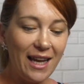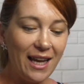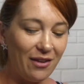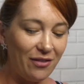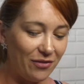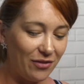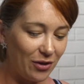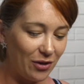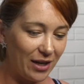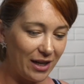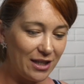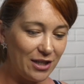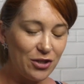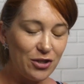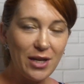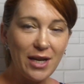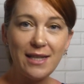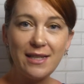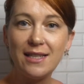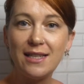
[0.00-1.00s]
If you're
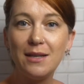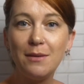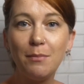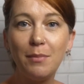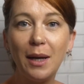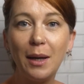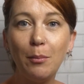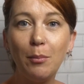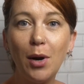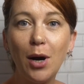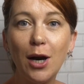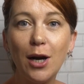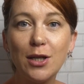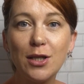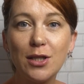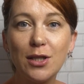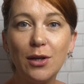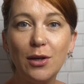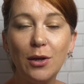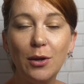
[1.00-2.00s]
interested in Pink
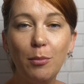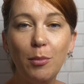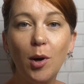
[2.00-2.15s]
Parcel,